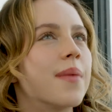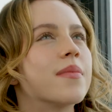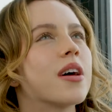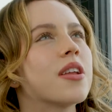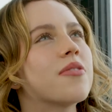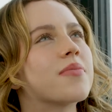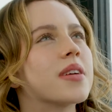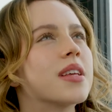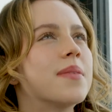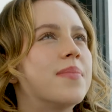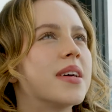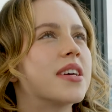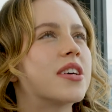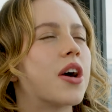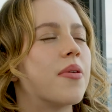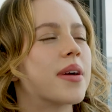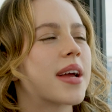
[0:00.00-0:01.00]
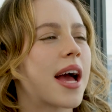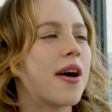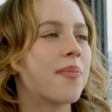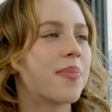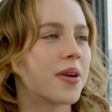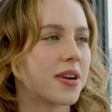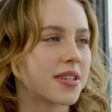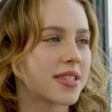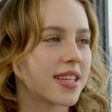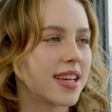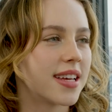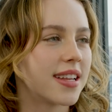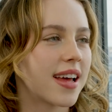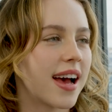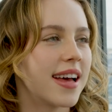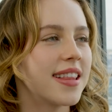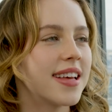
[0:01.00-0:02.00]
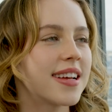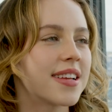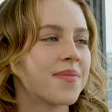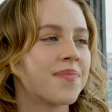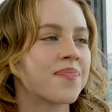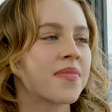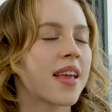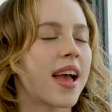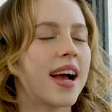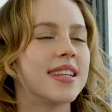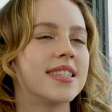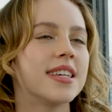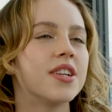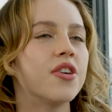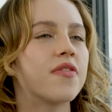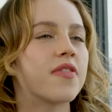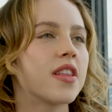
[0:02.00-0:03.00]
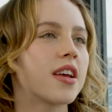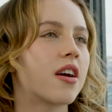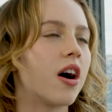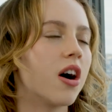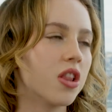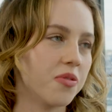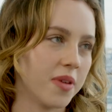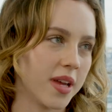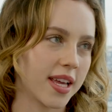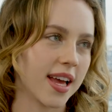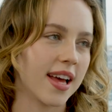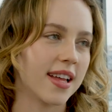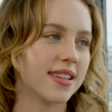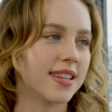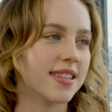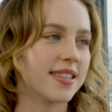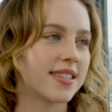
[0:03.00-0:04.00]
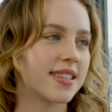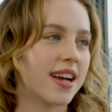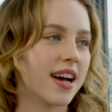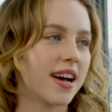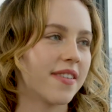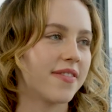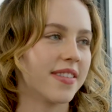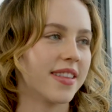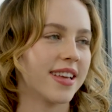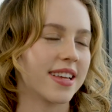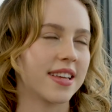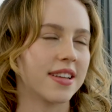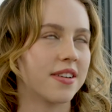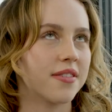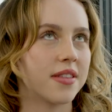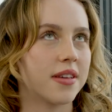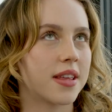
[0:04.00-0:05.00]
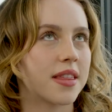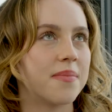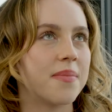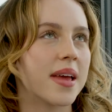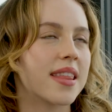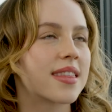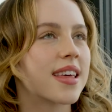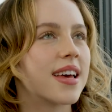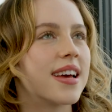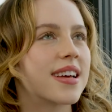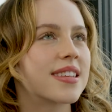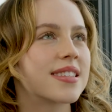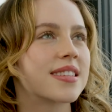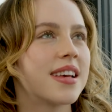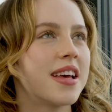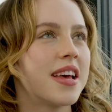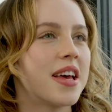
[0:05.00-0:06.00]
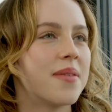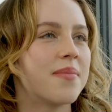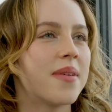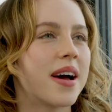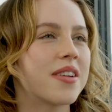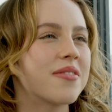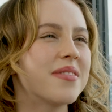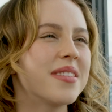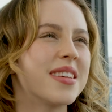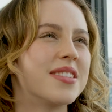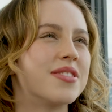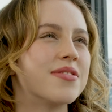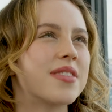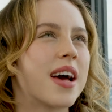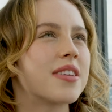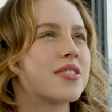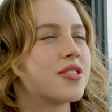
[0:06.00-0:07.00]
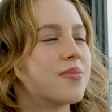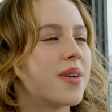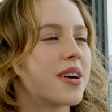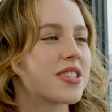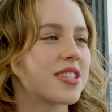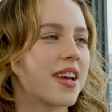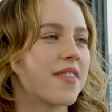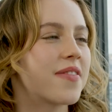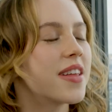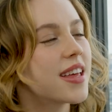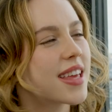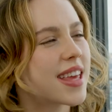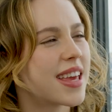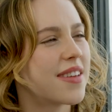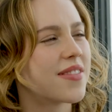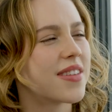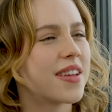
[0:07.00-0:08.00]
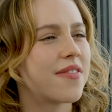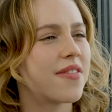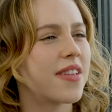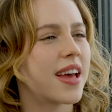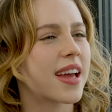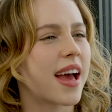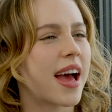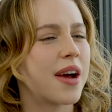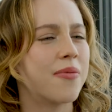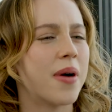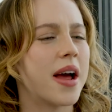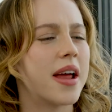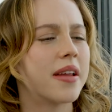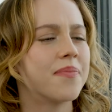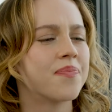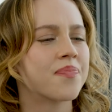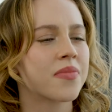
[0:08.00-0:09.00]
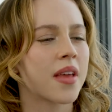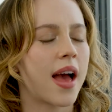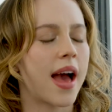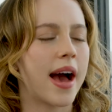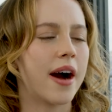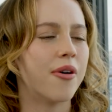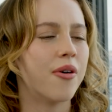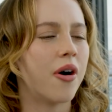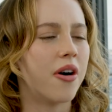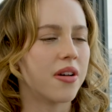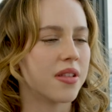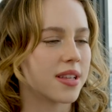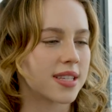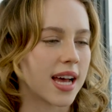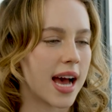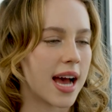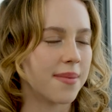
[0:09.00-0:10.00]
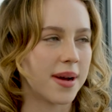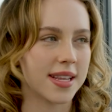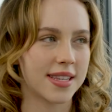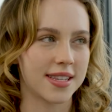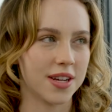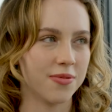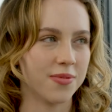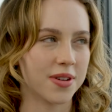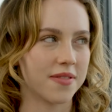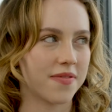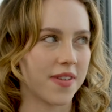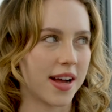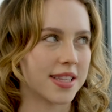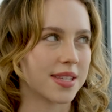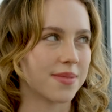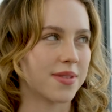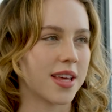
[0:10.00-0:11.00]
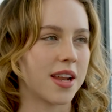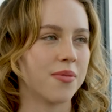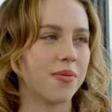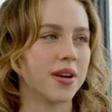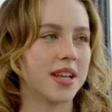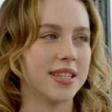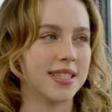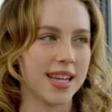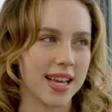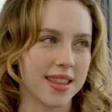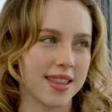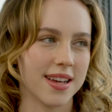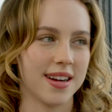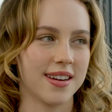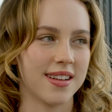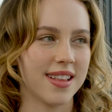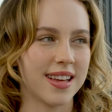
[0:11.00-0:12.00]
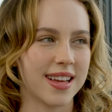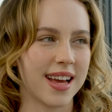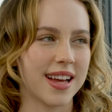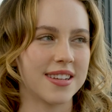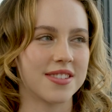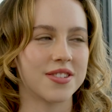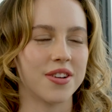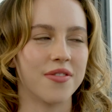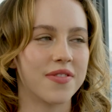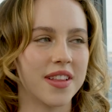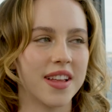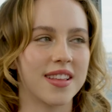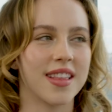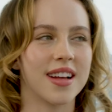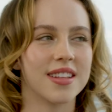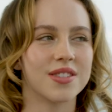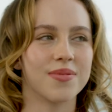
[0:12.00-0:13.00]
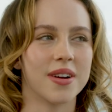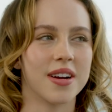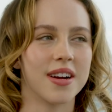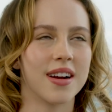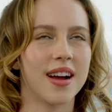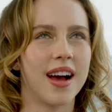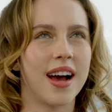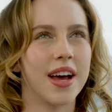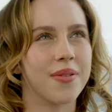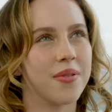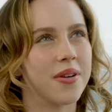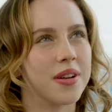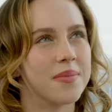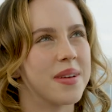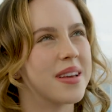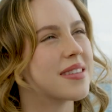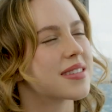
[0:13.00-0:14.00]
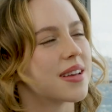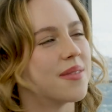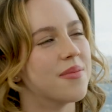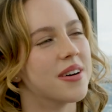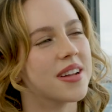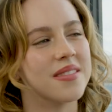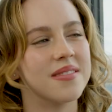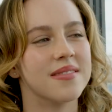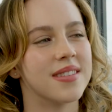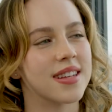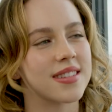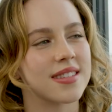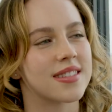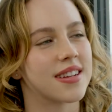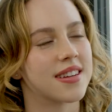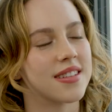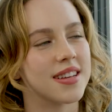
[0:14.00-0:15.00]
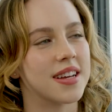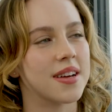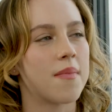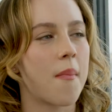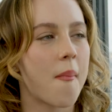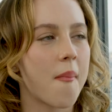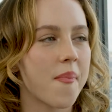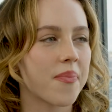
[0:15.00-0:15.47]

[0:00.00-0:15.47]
I'm not a really big going out person. I like, yeah. I did it over like Halloween weekend and stuff and like, you know, like the main things. But I don't really do that too much. And I feel like even if like I went out all the time, I still wouldn't find someone that I want to date there. Like, yeah. I just don't feel like that's where I'd want to meet someone necessarily. Yeah.